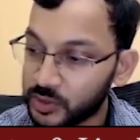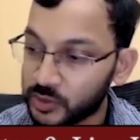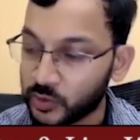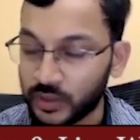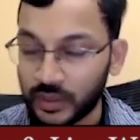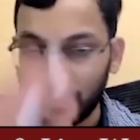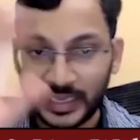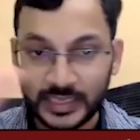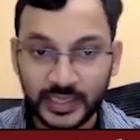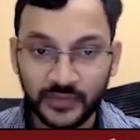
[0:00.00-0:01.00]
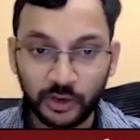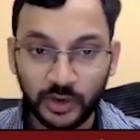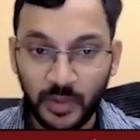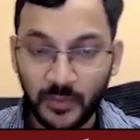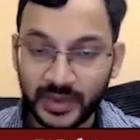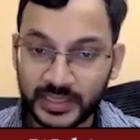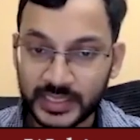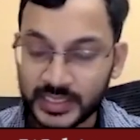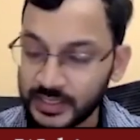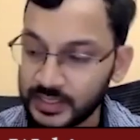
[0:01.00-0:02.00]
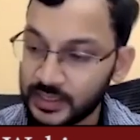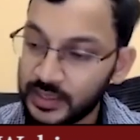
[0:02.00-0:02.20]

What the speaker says: So an easier way to remember this is